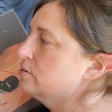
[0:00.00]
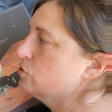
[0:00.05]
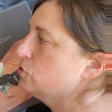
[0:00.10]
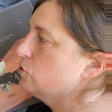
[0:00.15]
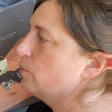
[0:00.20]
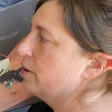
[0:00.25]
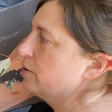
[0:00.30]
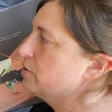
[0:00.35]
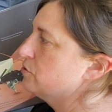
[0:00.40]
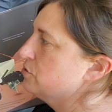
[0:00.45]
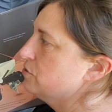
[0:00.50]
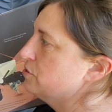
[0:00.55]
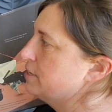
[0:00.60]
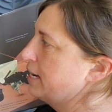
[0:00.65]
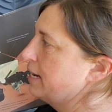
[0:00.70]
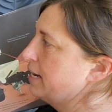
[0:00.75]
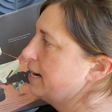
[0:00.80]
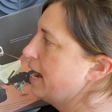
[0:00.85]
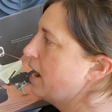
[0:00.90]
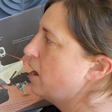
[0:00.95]
to
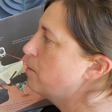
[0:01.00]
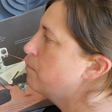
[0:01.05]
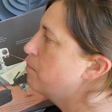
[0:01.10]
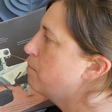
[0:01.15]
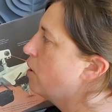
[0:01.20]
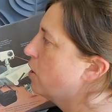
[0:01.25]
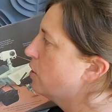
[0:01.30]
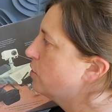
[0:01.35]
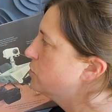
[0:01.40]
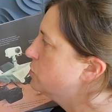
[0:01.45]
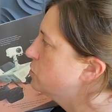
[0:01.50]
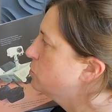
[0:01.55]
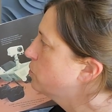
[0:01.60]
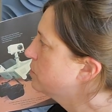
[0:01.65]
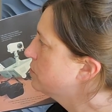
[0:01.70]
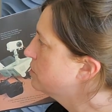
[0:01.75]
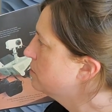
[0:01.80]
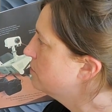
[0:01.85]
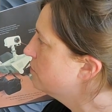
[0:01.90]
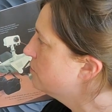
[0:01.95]
understand how Mars
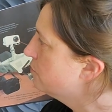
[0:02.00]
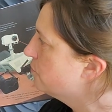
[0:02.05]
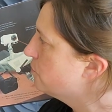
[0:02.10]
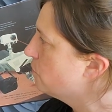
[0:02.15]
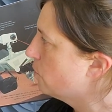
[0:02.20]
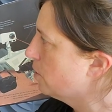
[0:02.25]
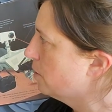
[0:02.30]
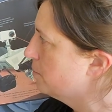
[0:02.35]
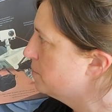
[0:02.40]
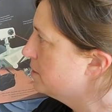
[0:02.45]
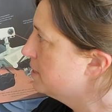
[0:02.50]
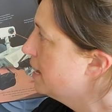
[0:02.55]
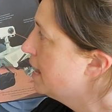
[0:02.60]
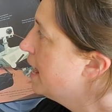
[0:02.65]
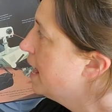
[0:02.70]
was formed